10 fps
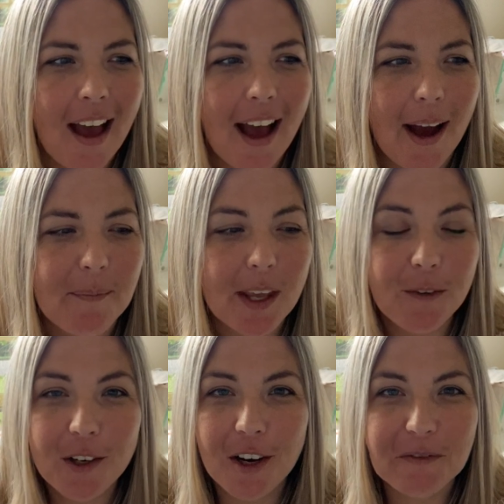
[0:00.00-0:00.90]

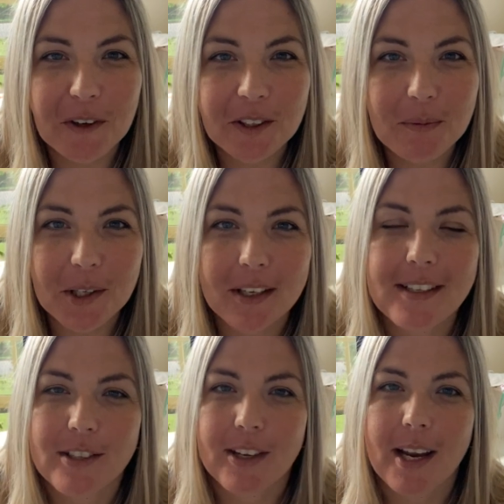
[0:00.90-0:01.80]
If you don't follow me on
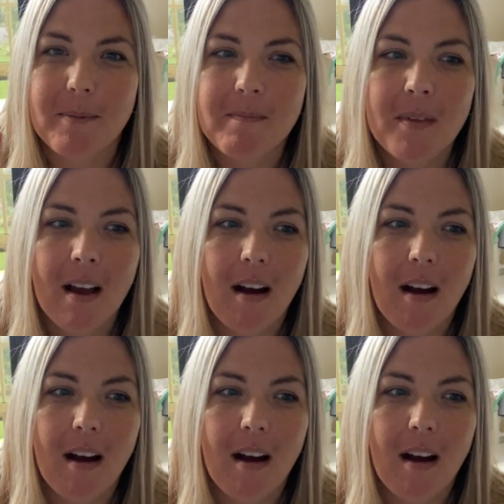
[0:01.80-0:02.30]
Instagram,